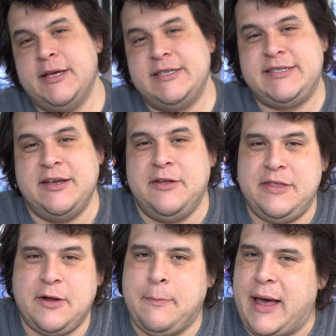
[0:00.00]
Still in
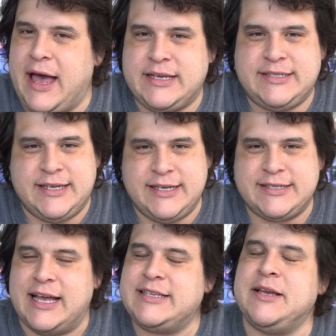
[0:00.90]
their boxes,
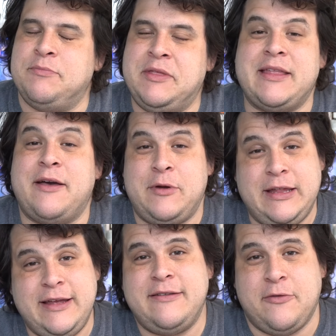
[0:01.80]
that's something that we
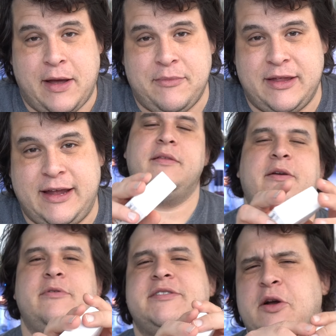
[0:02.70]
need to remedy. I
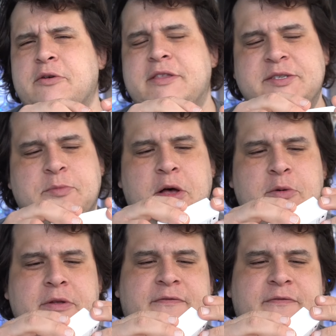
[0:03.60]
think we'll start with the small one